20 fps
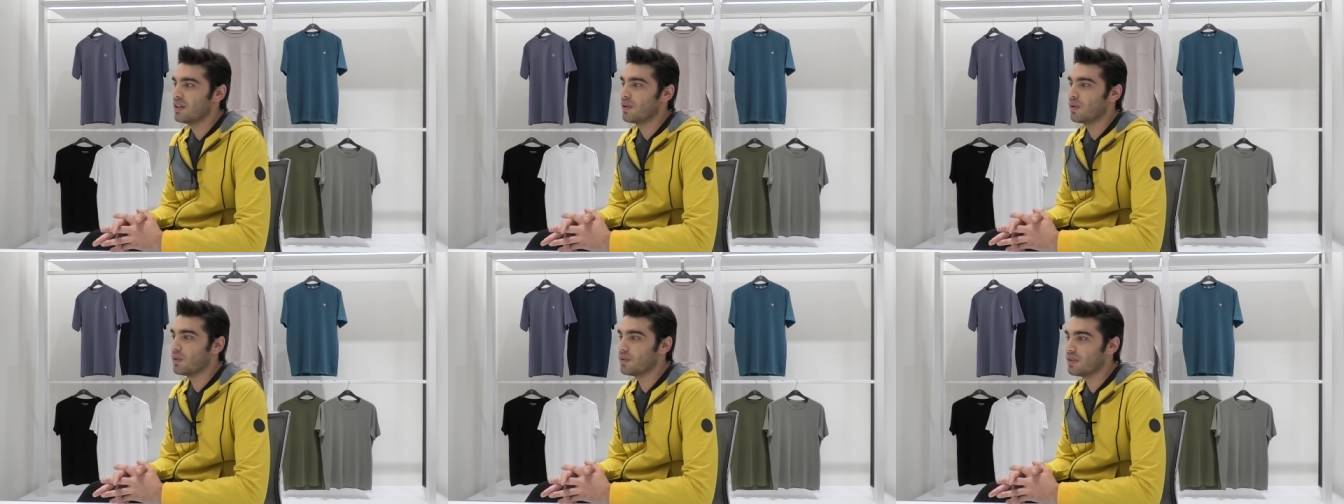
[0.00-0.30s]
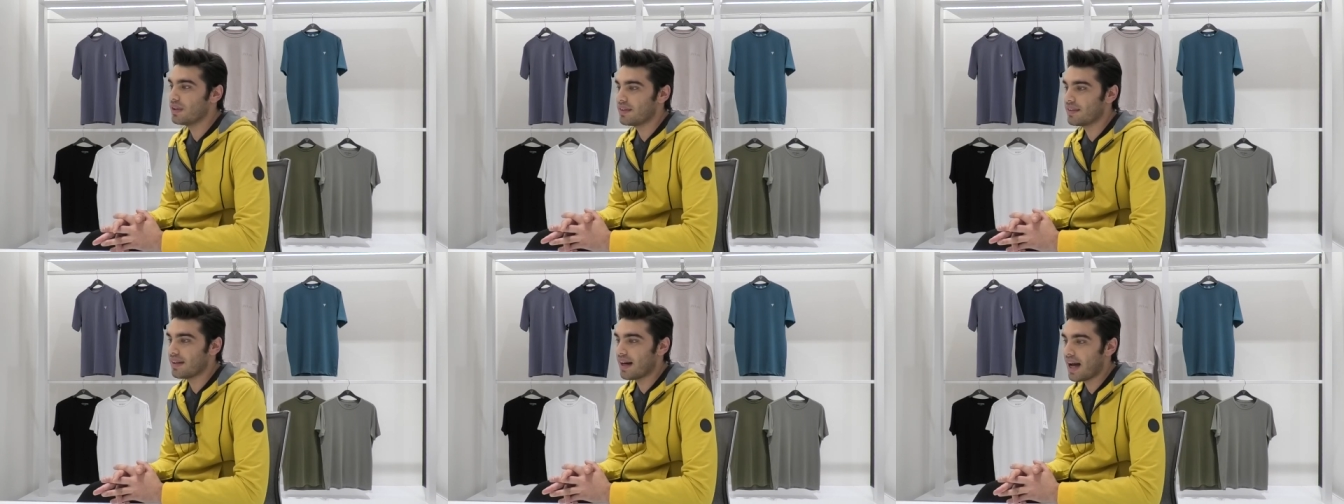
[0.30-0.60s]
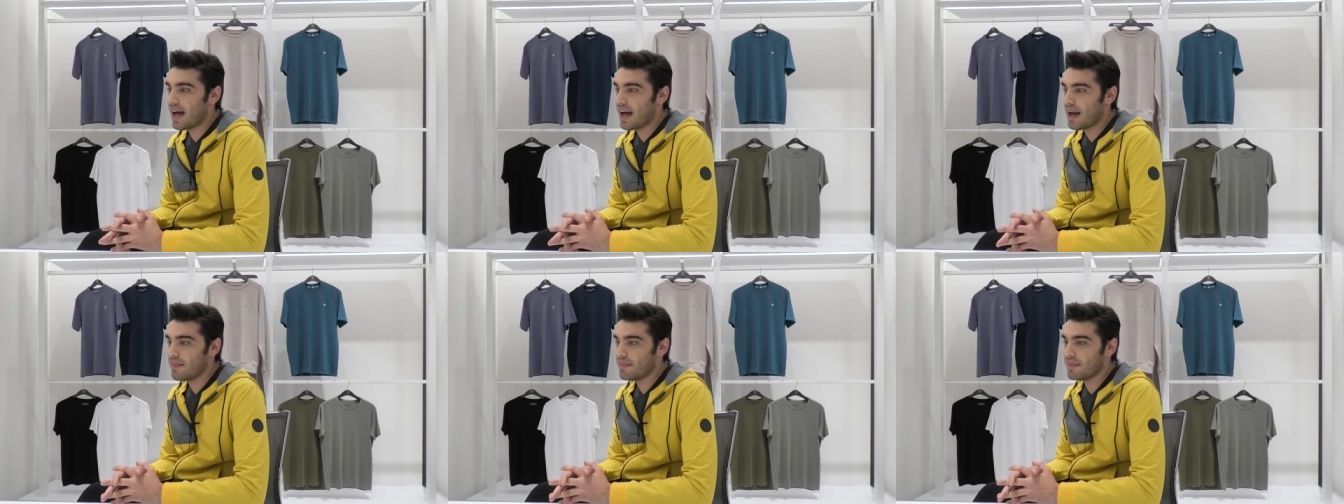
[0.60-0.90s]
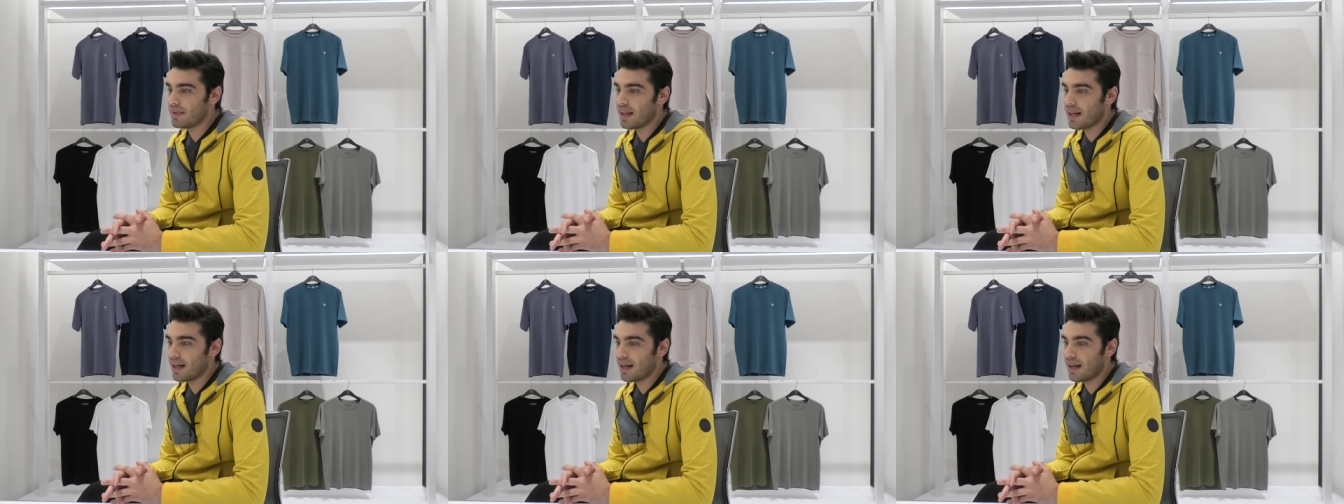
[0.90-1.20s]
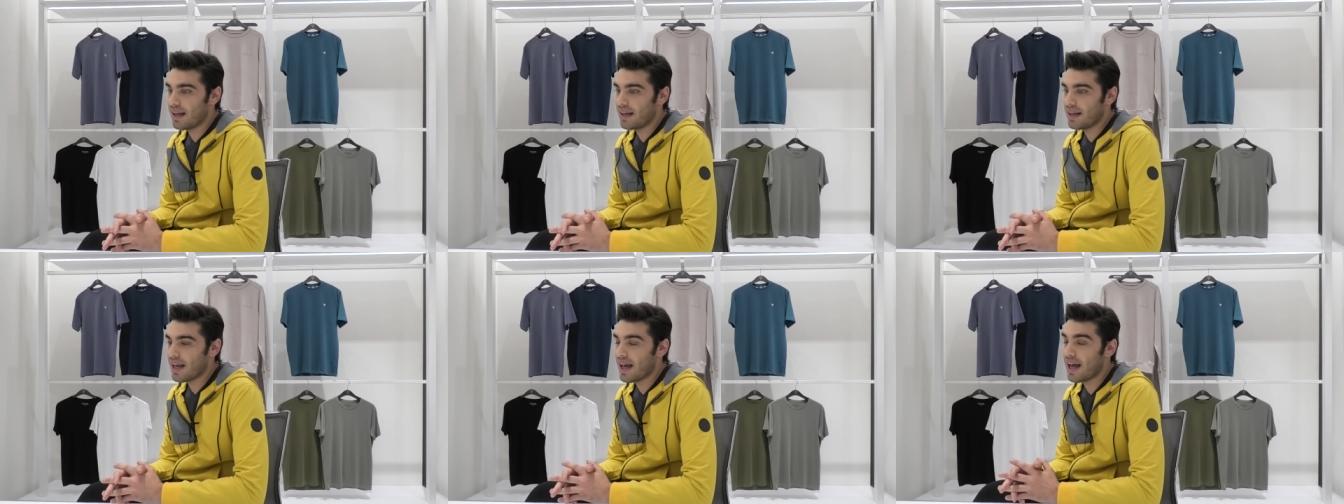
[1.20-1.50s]
all the time that
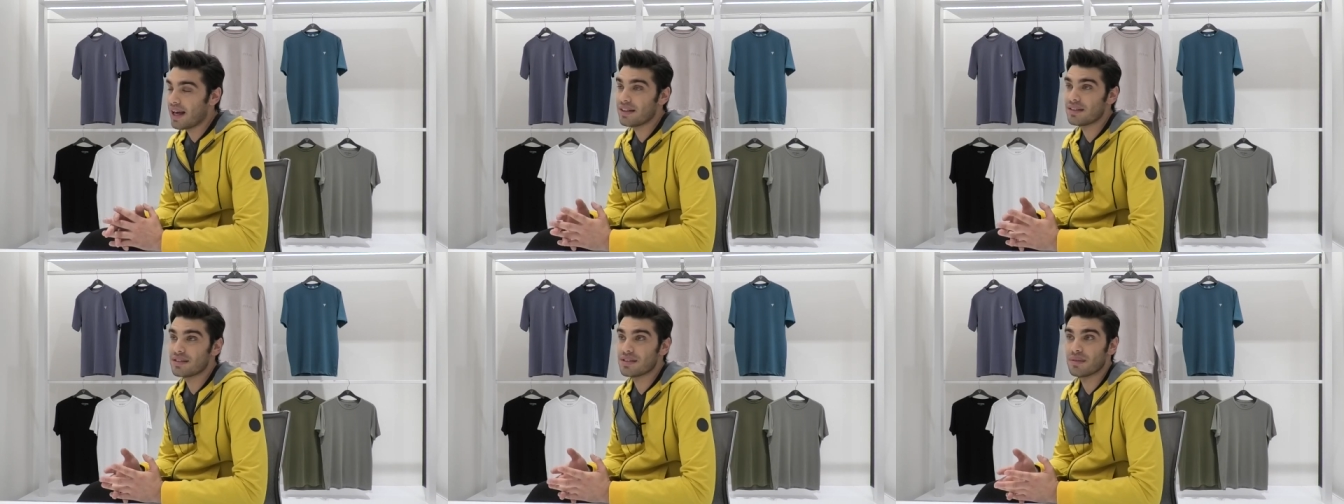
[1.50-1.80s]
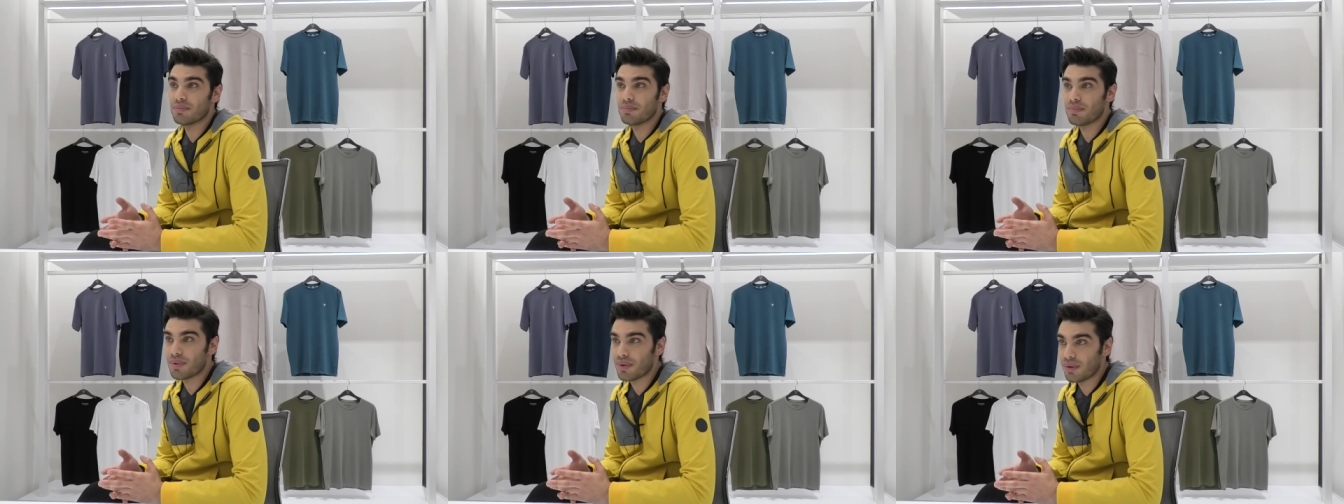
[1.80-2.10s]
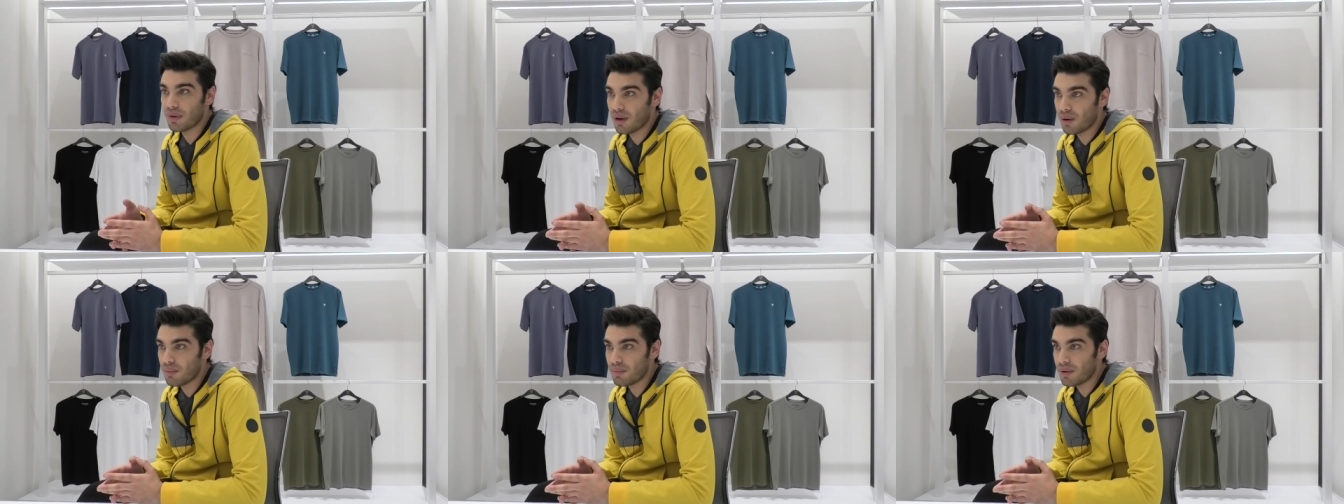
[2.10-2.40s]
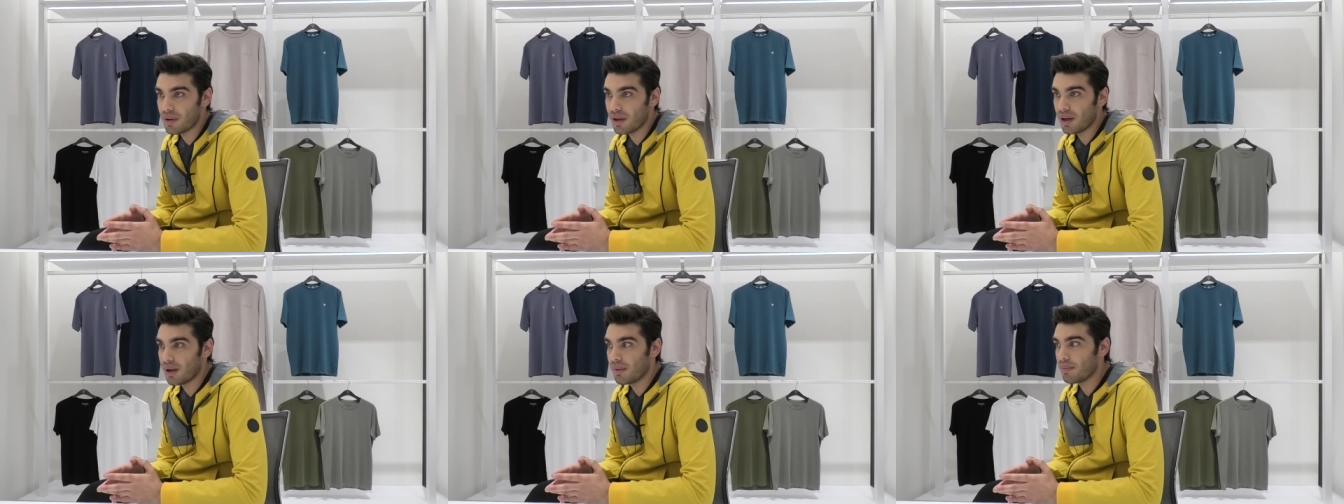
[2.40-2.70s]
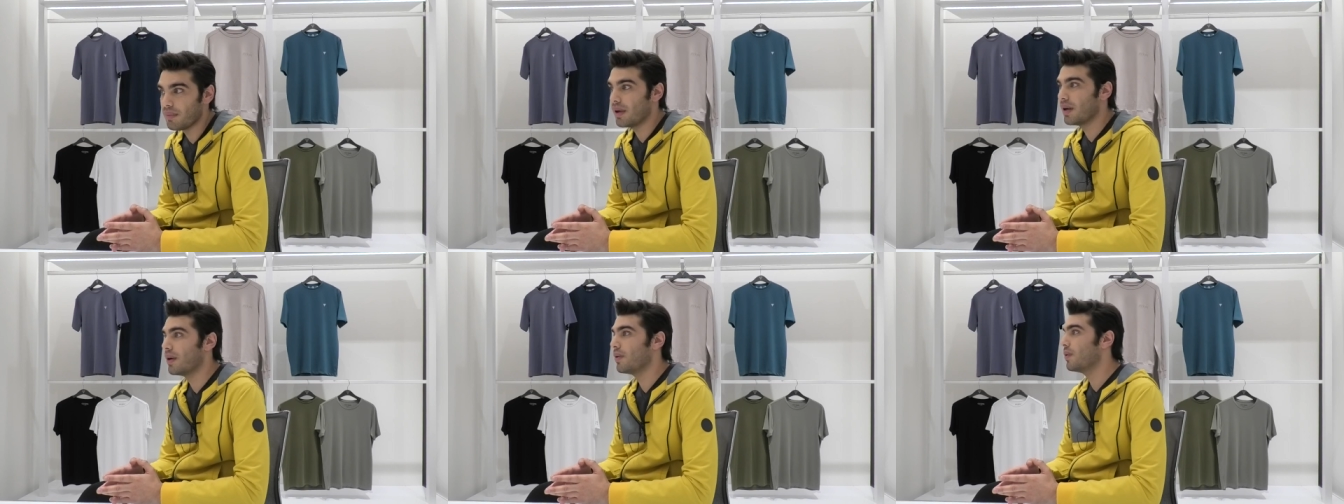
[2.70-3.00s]
I had some
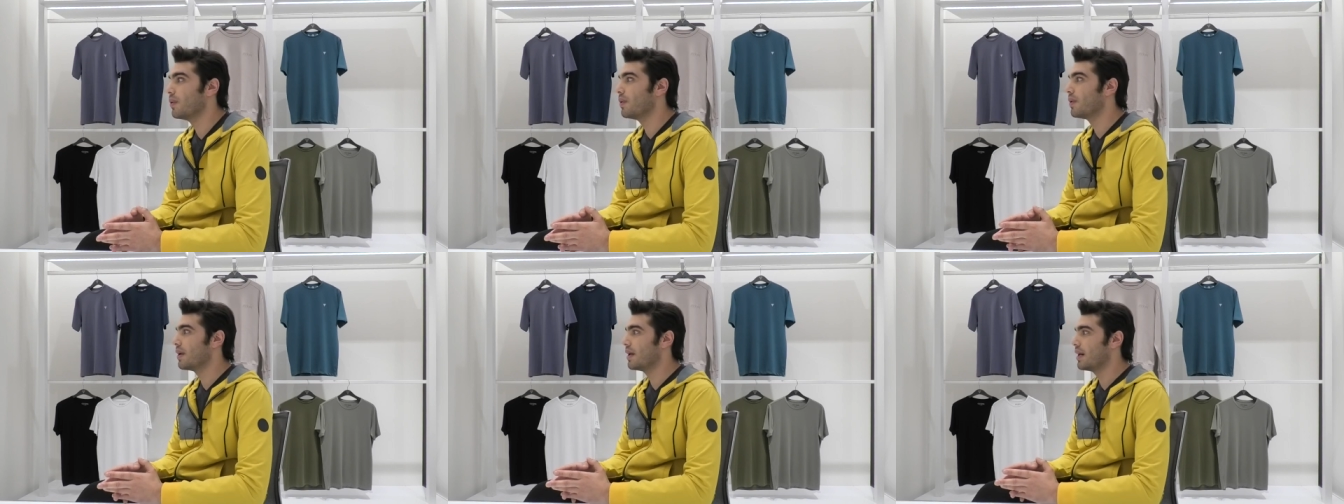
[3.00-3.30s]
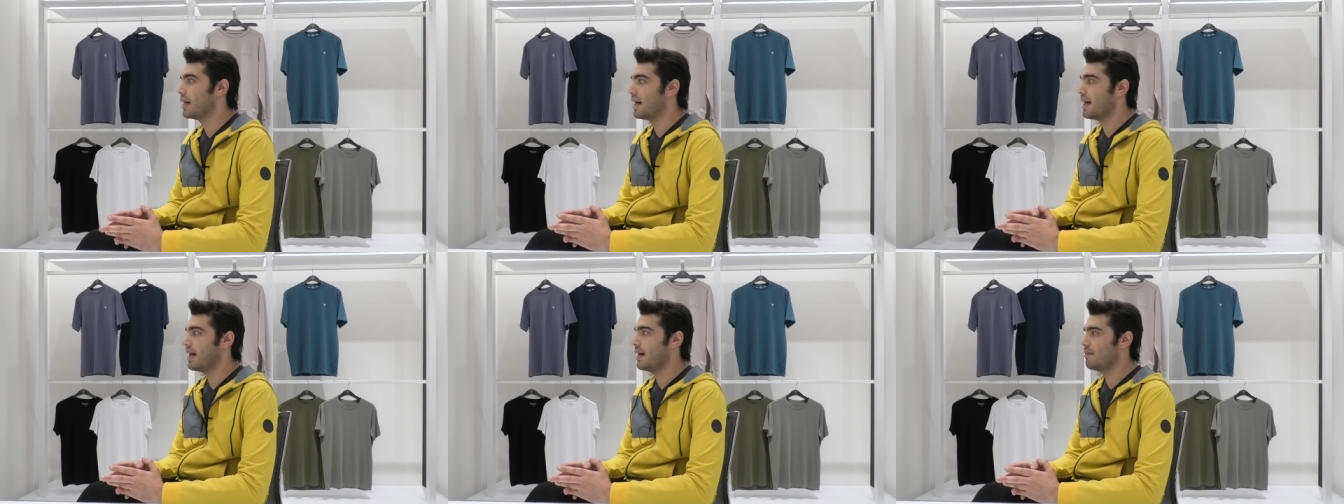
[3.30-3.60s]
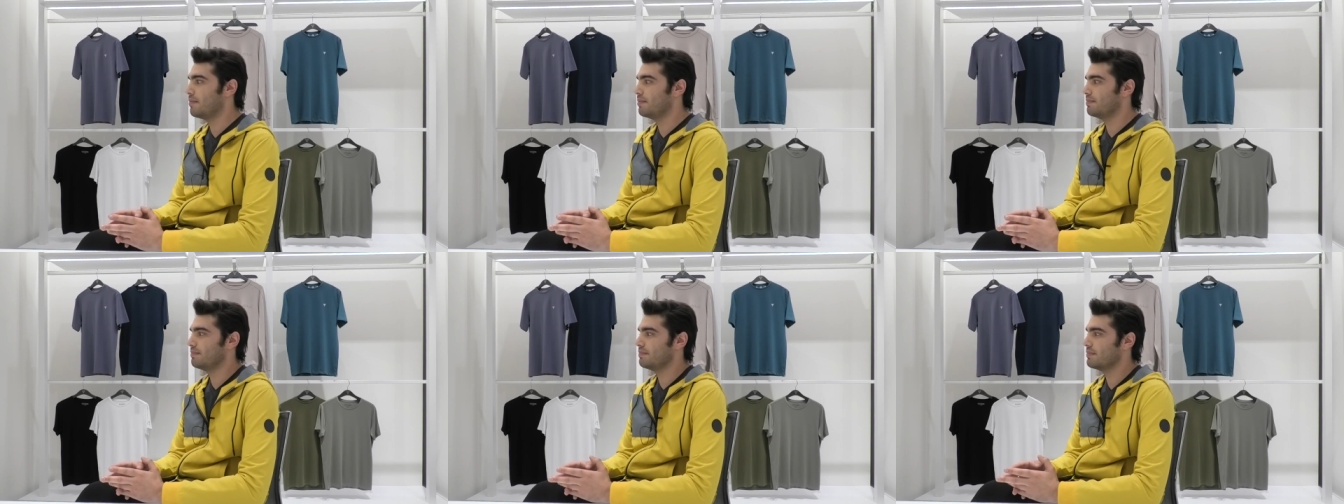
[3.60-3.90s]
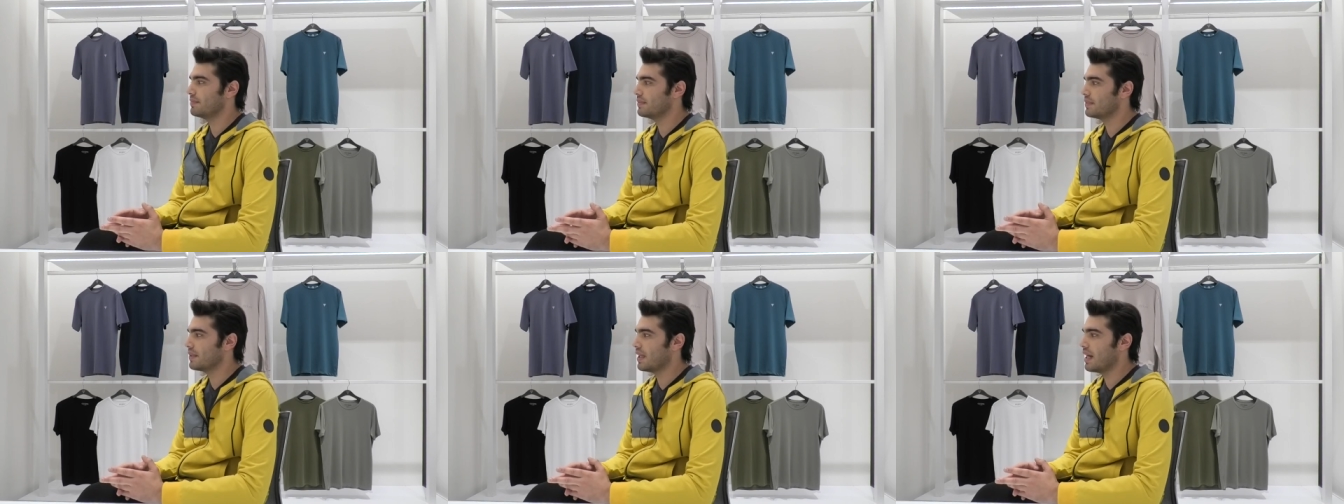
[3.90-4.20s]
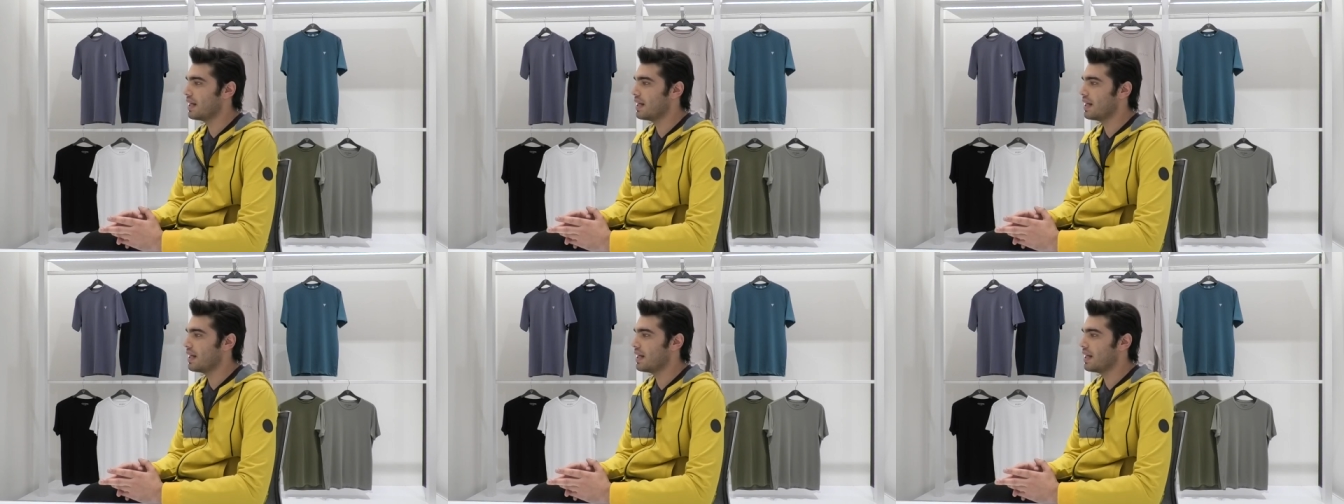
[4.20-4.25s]
problem or um,